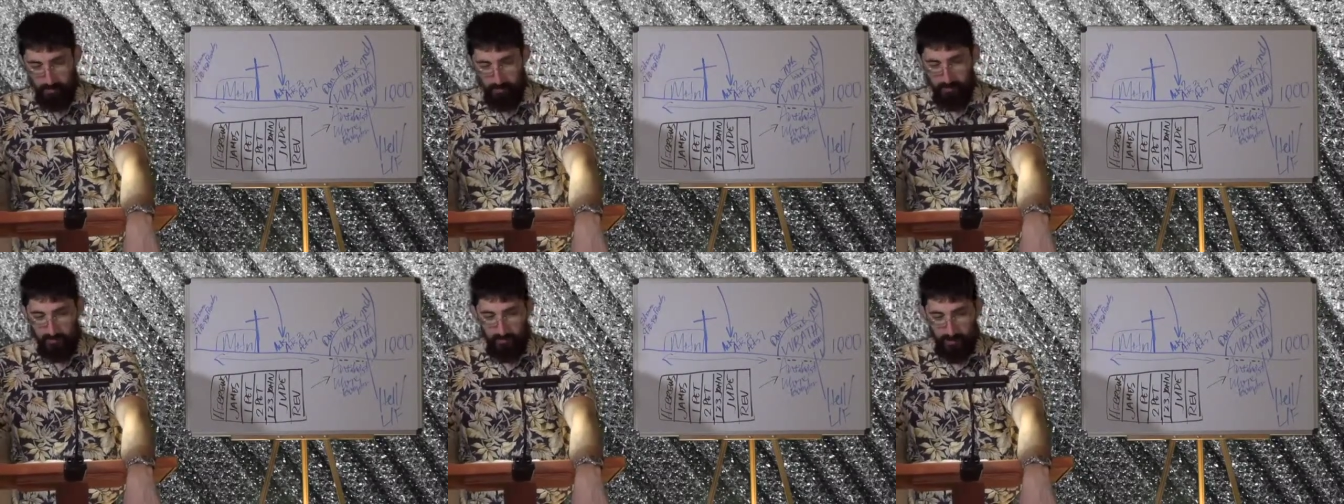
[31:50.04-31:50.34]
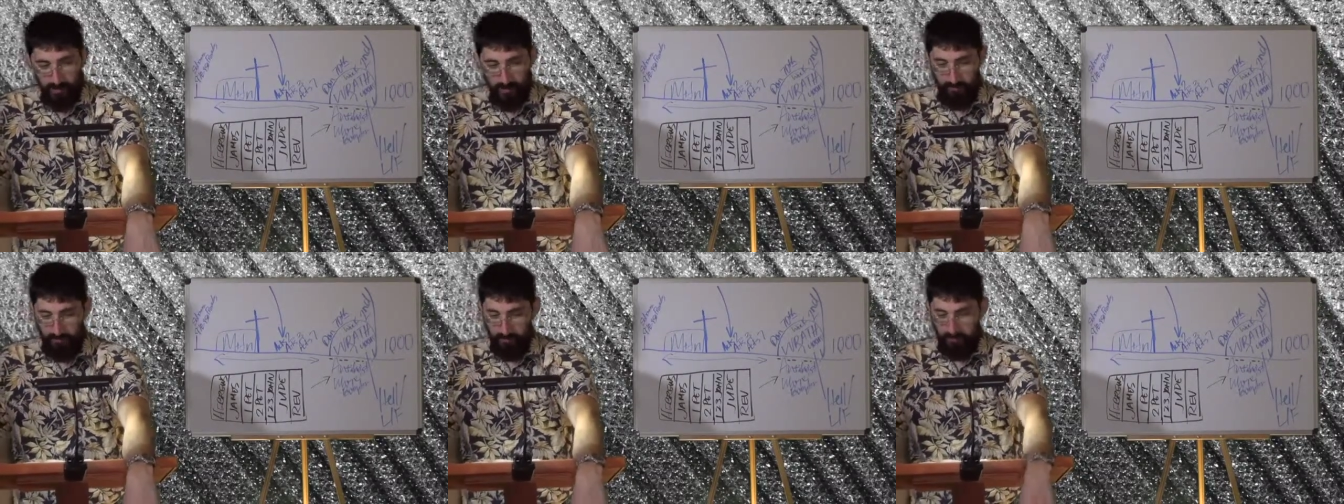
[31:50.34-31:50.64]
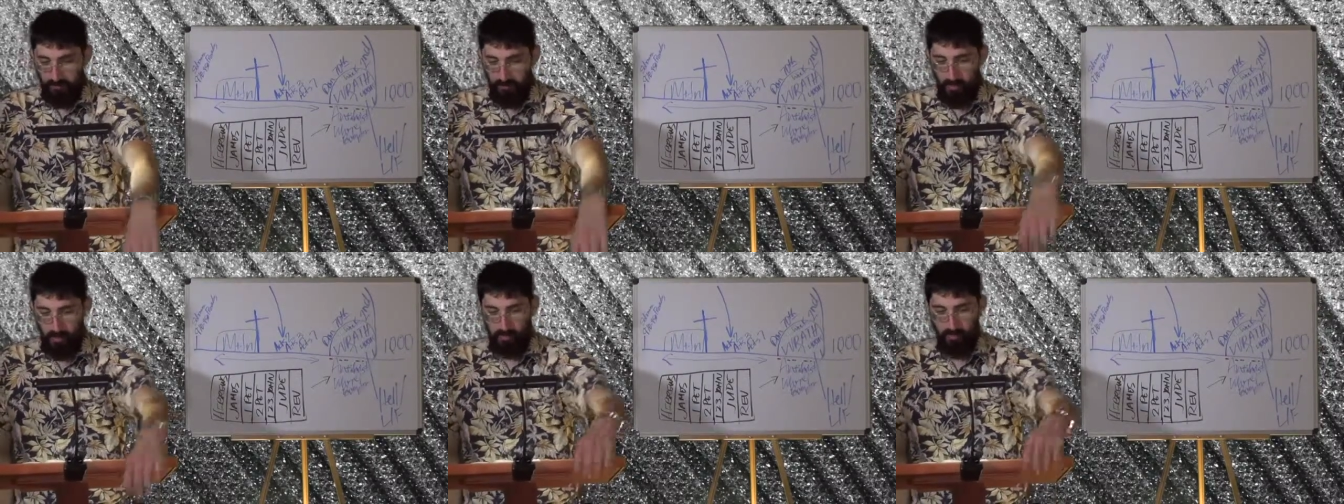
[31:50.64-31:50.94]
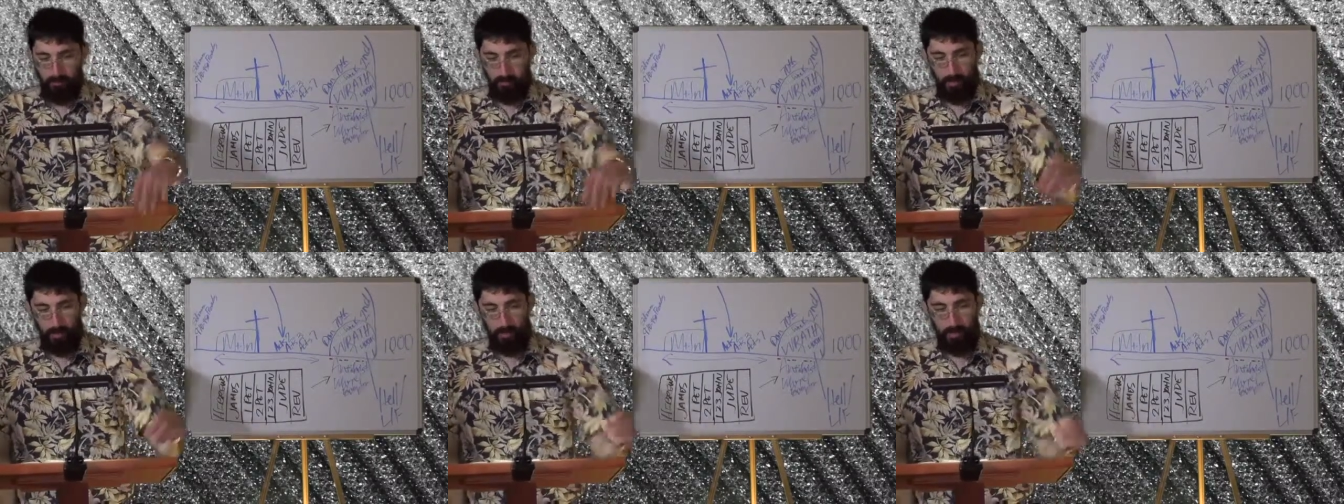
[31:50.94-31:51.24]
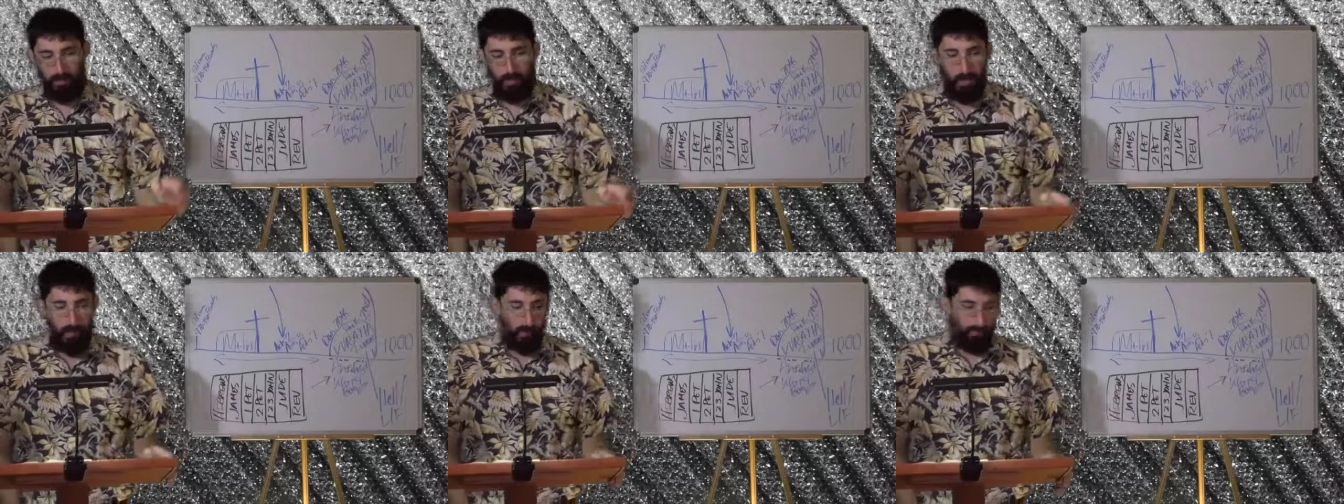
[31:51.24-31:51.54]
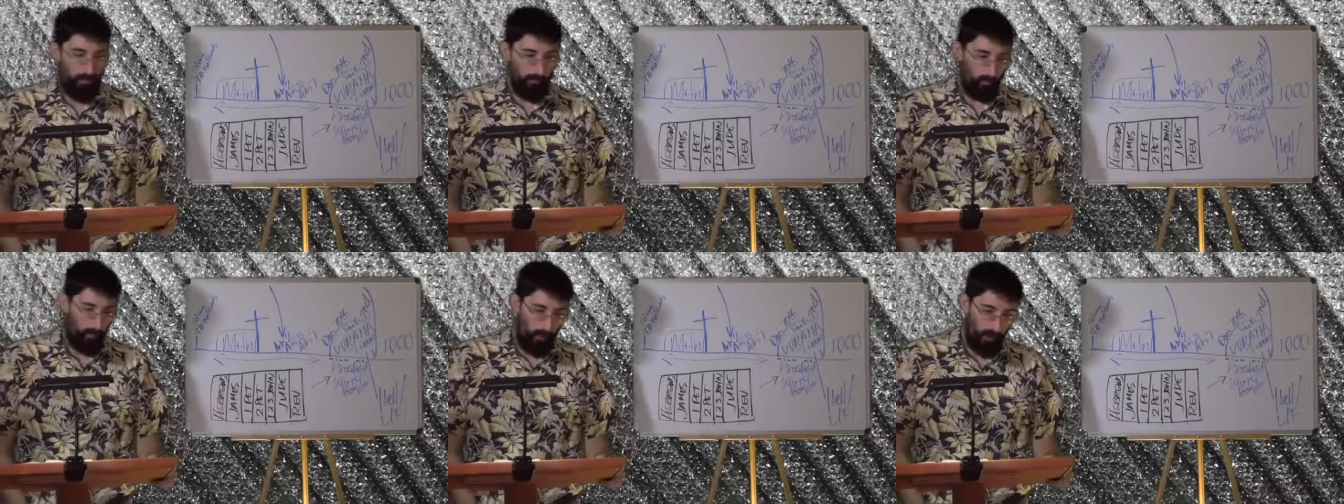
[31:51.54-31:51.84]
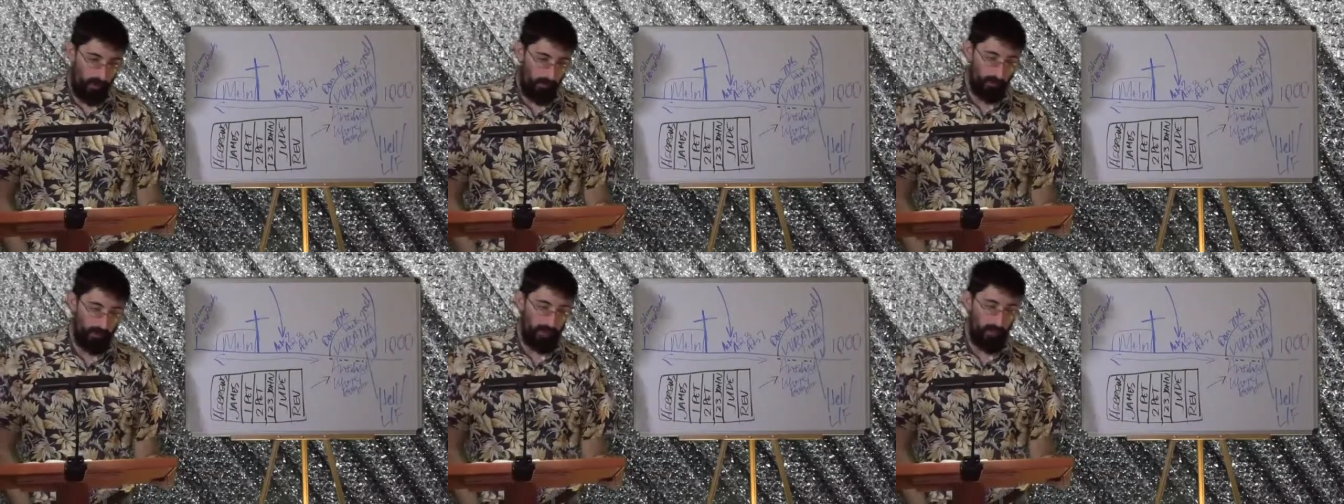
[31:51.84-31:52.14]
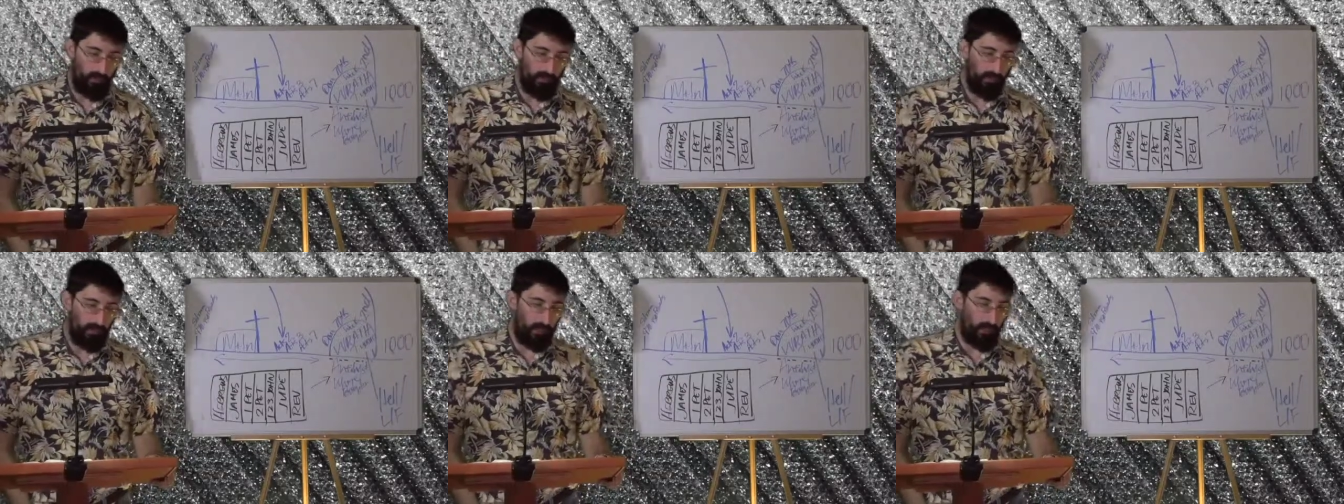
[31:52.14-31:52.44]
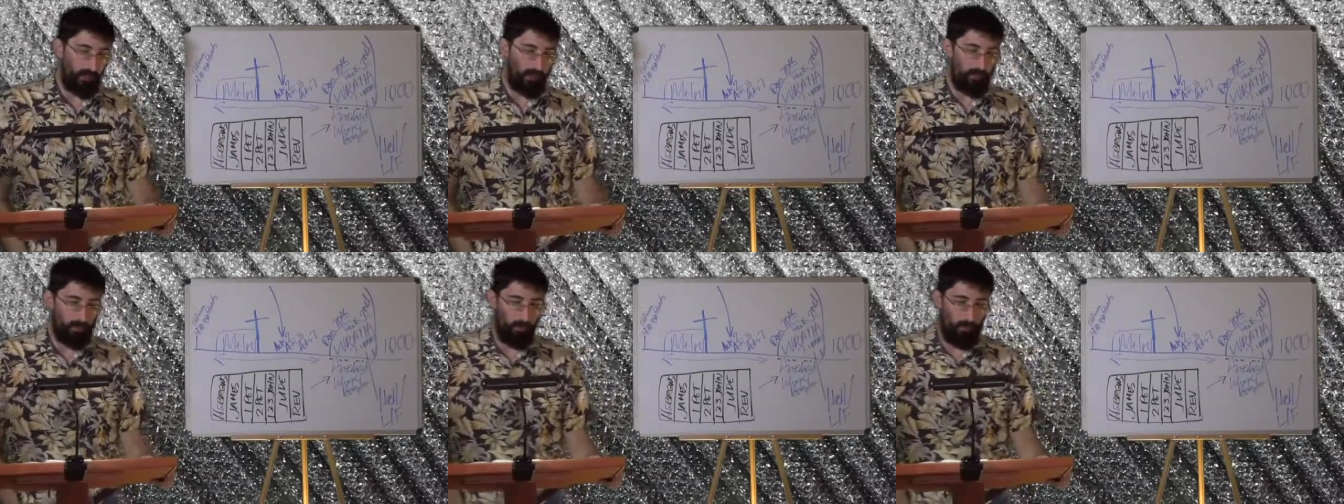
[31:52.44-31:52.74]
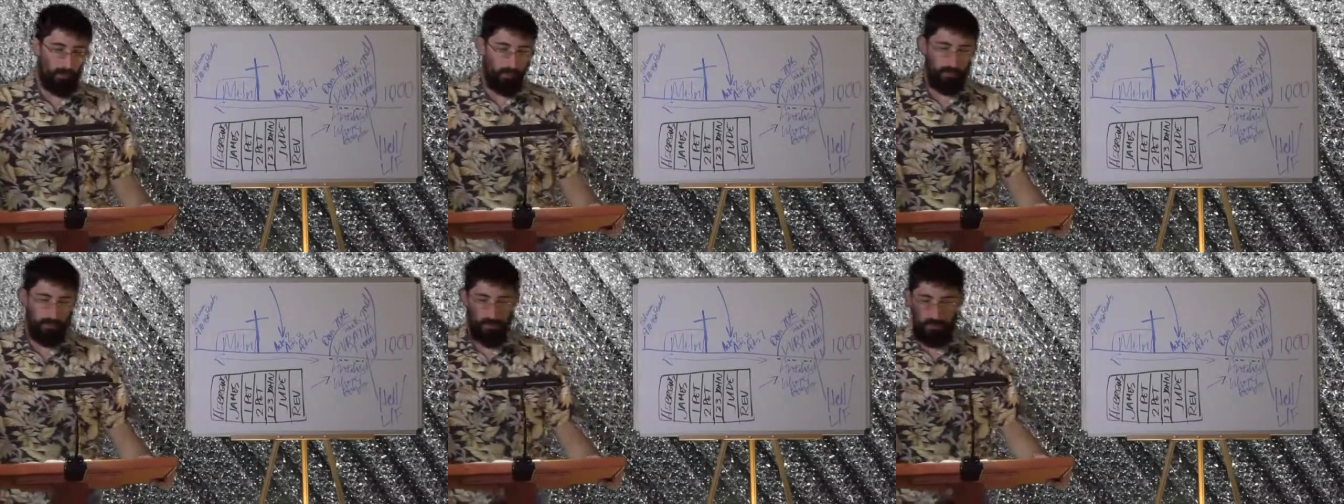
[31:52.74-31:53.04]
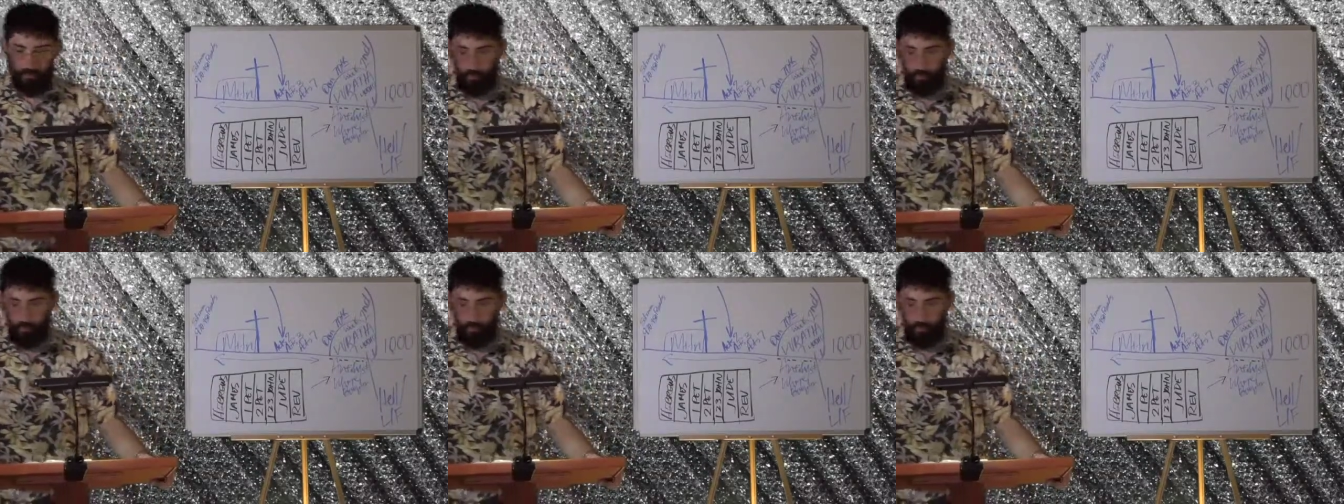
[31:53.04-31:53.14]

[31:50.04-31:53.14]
they take from God's Word, they water down God's Word, they